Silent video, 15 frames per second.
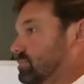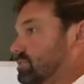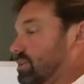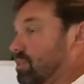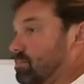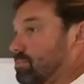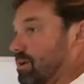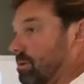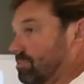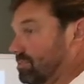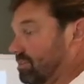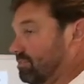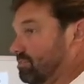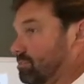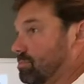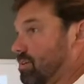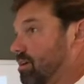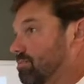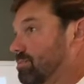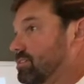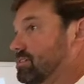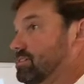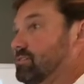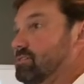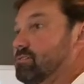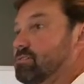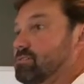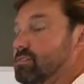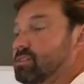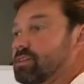sell the property for profit.
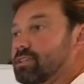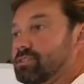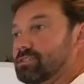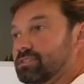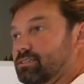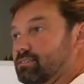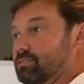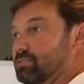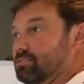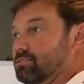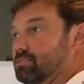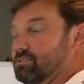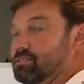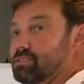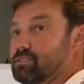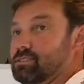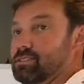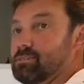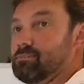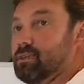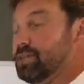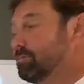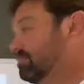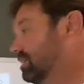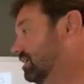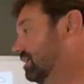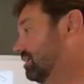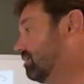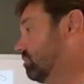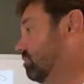You can continue to do this and make
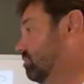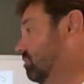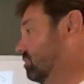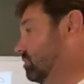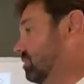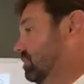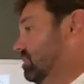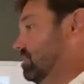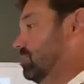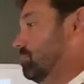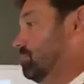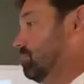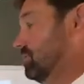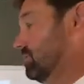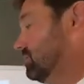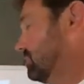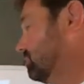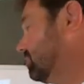money, or build your